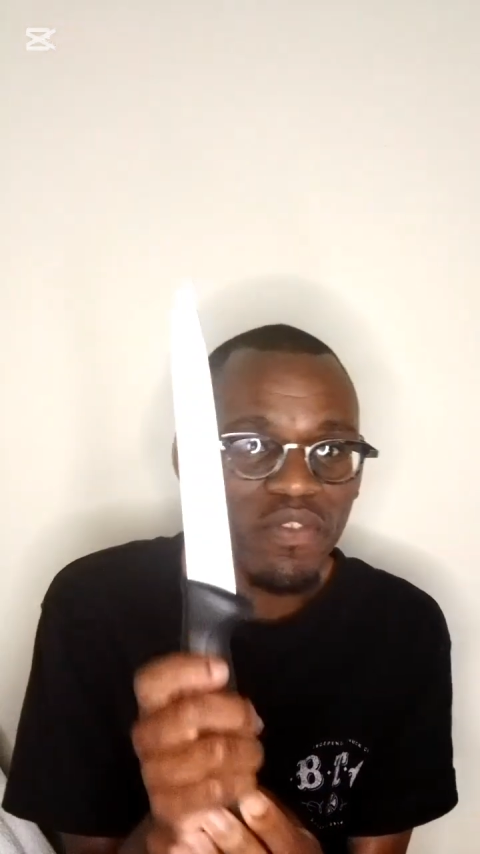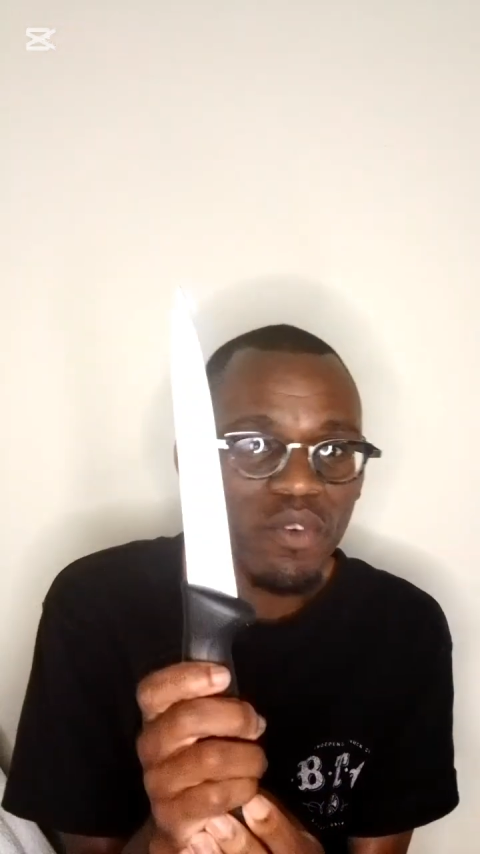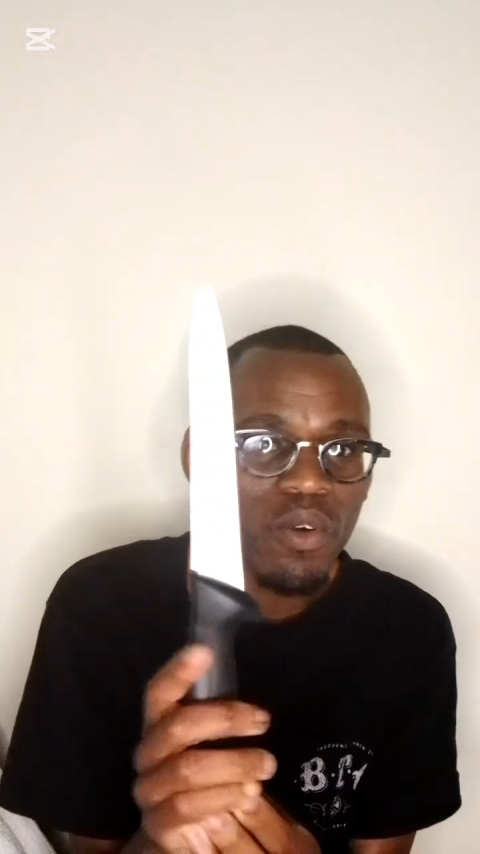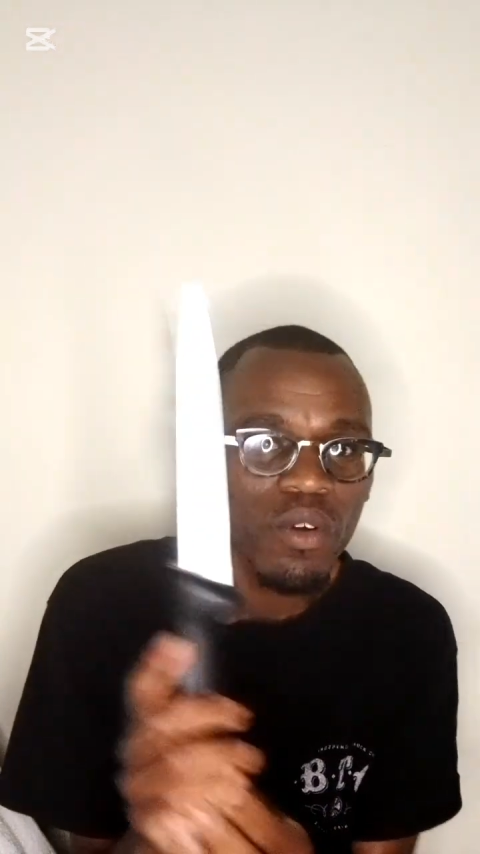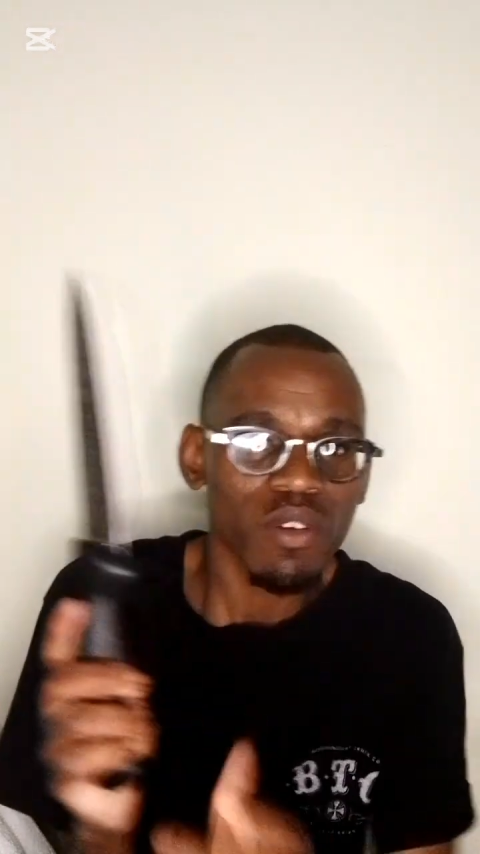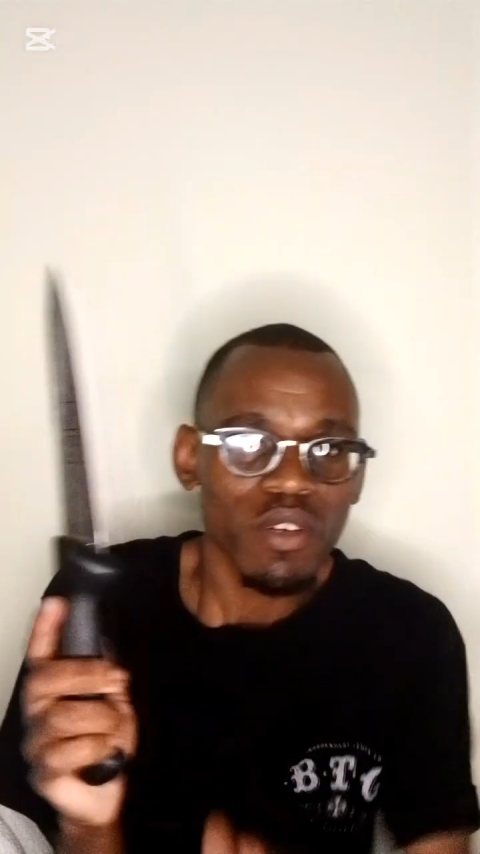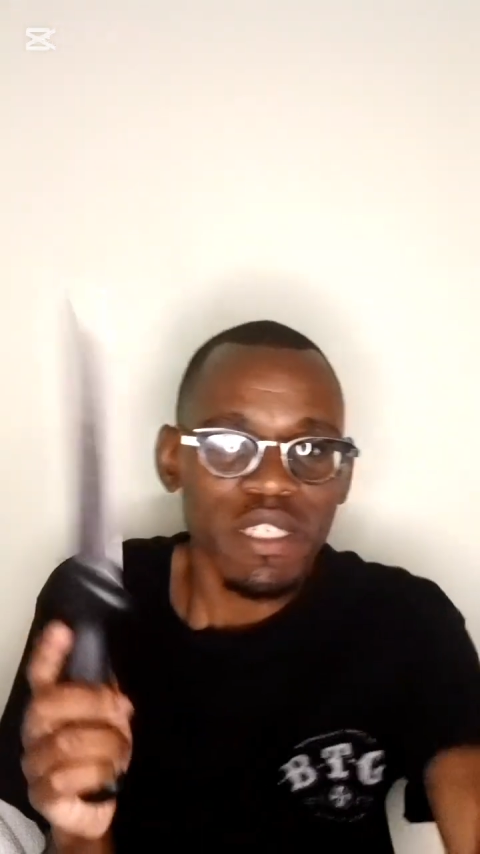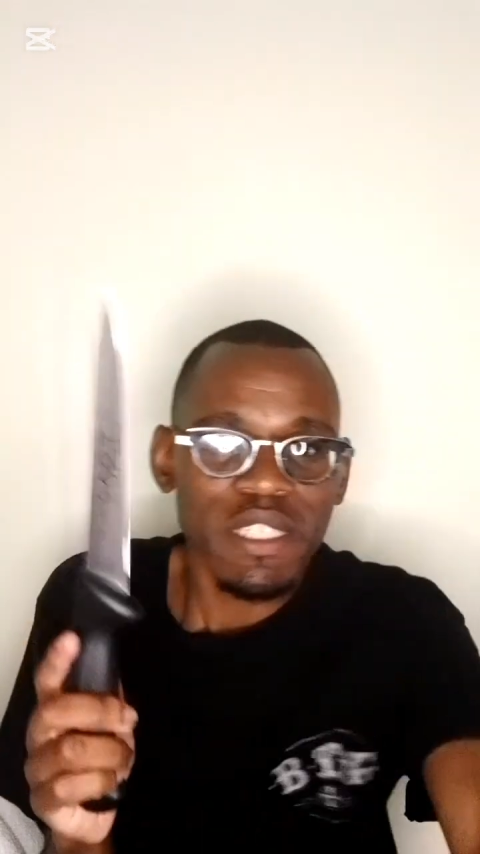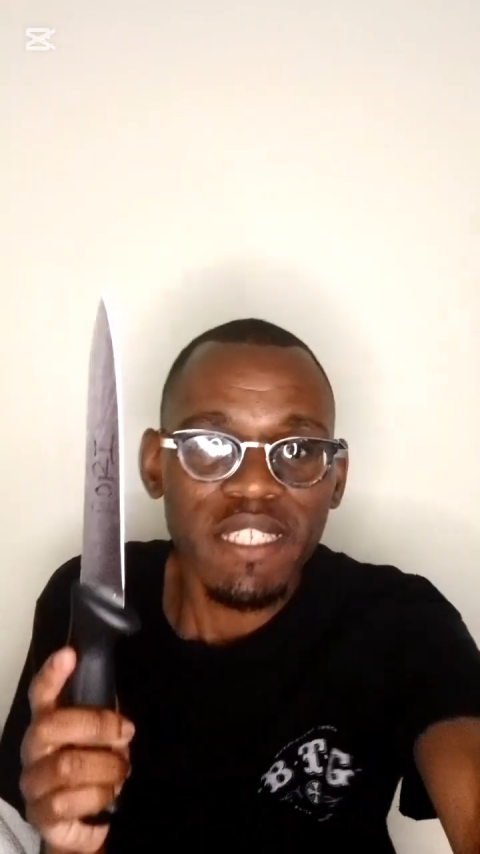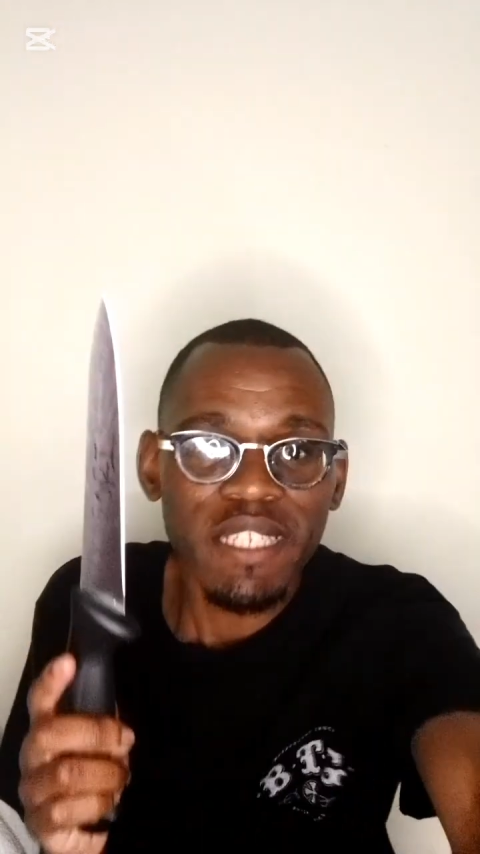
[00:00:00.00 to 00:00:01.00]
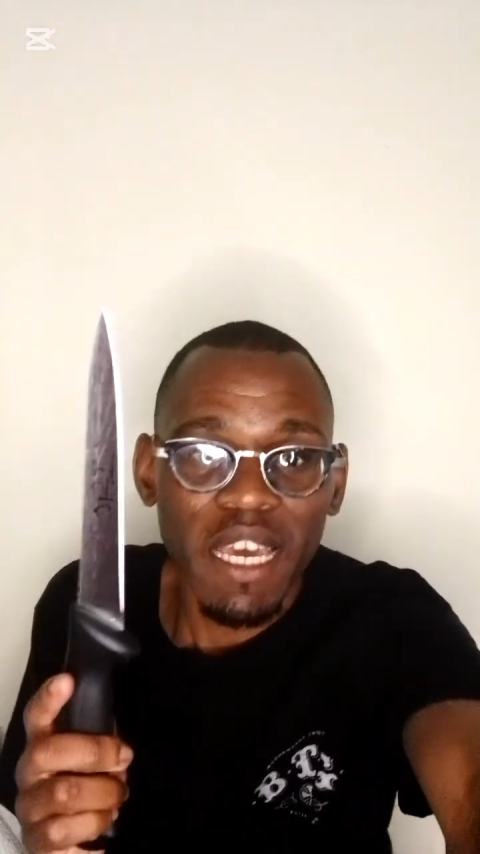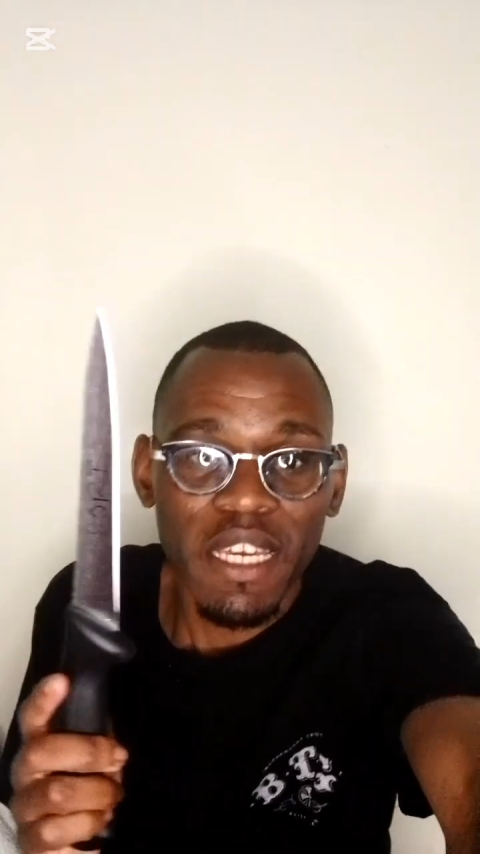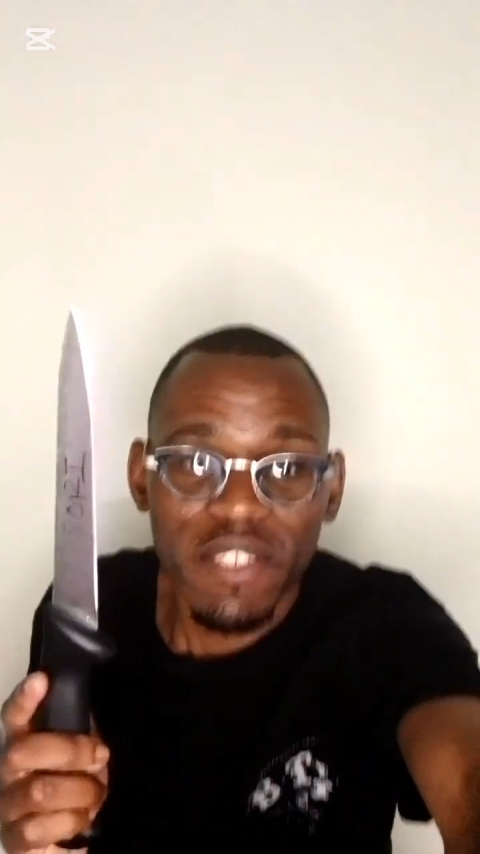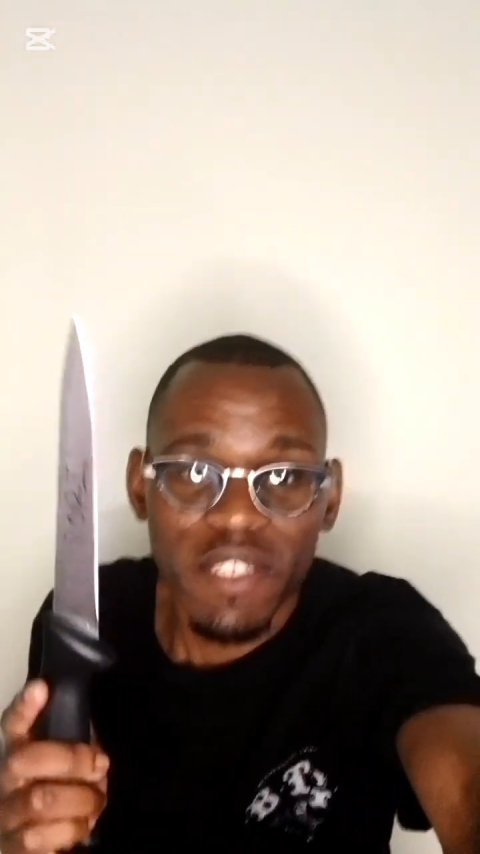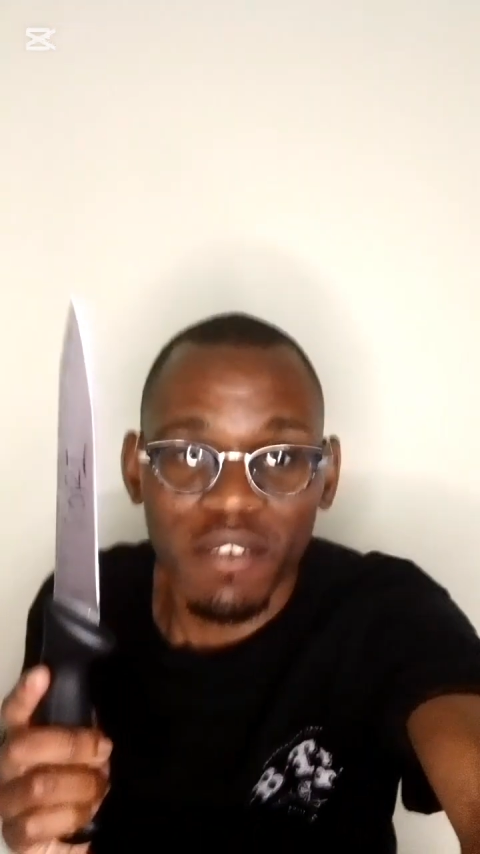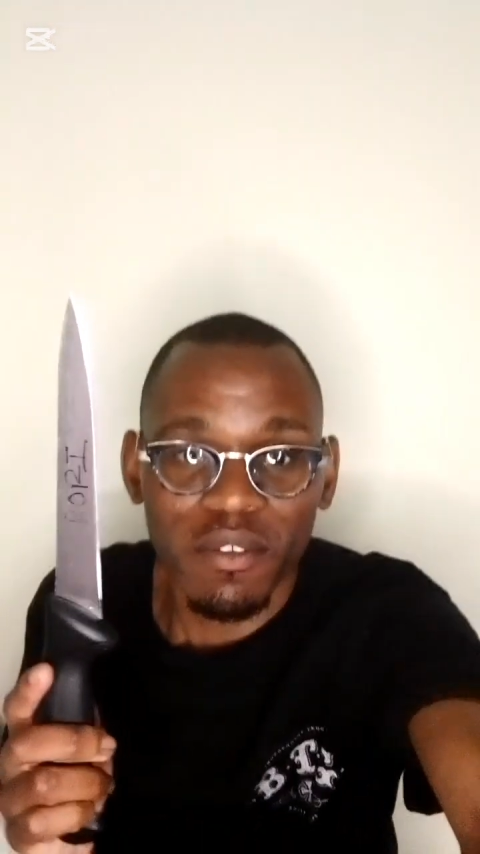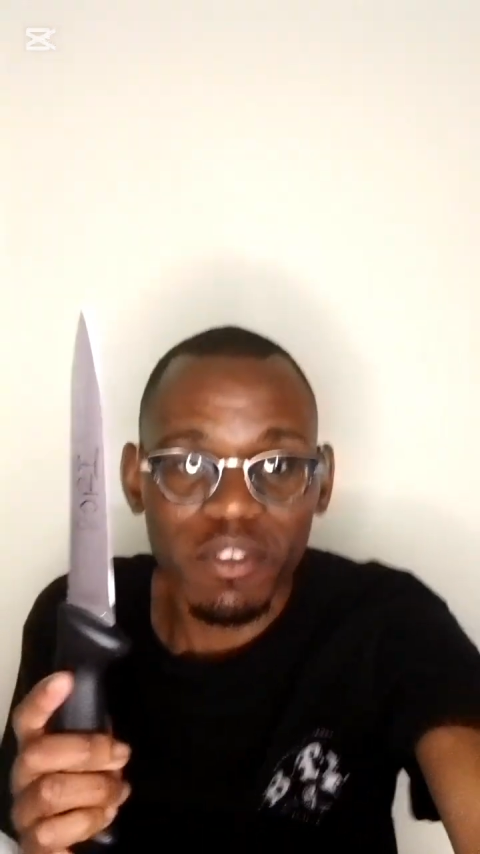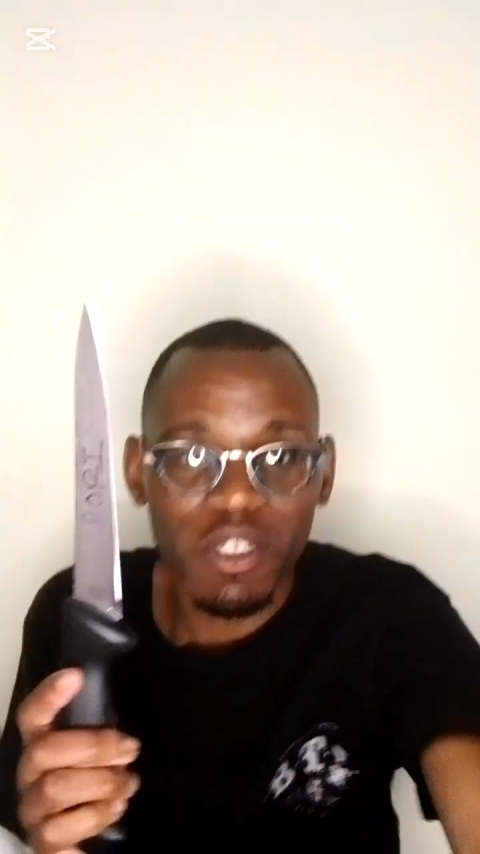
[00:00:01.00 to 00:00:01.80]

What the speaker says: for slicing.